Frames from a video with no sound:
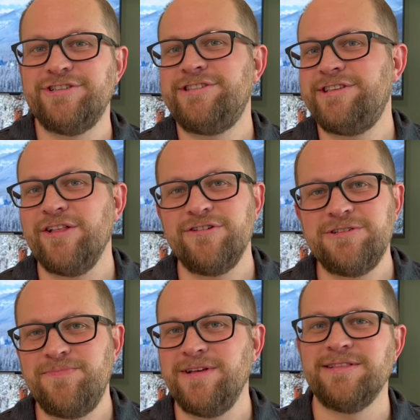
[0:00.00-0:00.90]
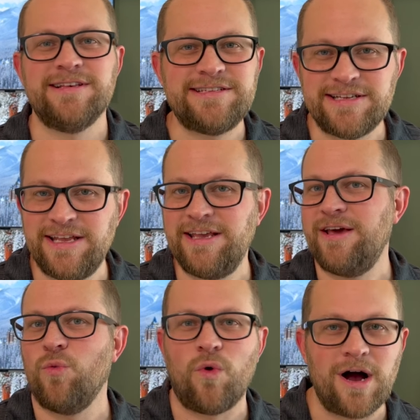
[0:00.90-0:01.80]
sellers be listening
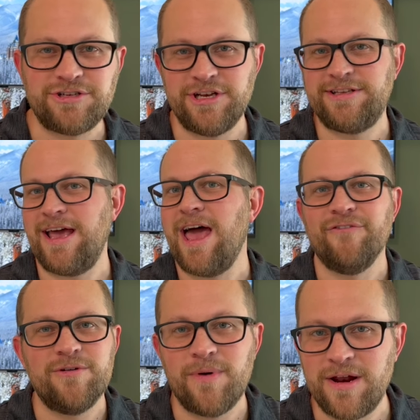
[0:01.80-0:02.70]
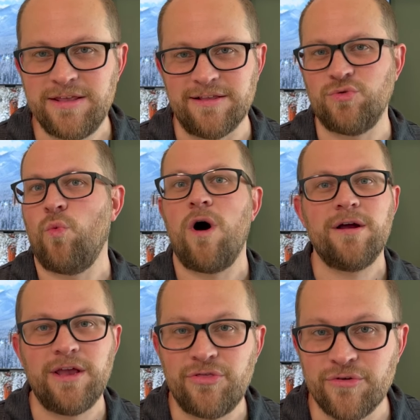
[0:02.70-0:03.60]
and watching to everybody that's
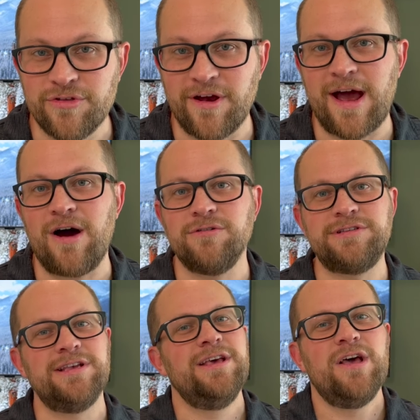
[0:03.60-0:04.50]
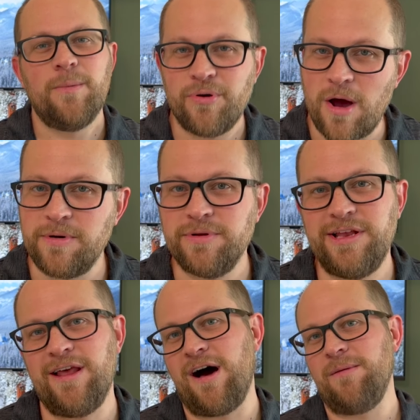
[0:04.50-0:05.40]
walking through their house? Probably
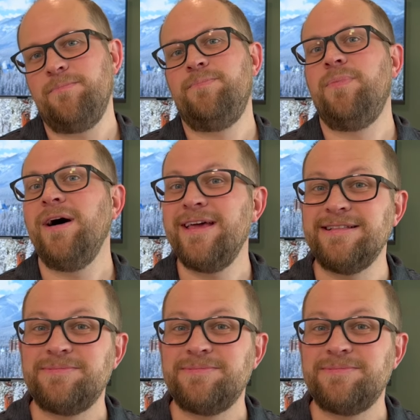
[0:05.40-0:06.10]
not. But it's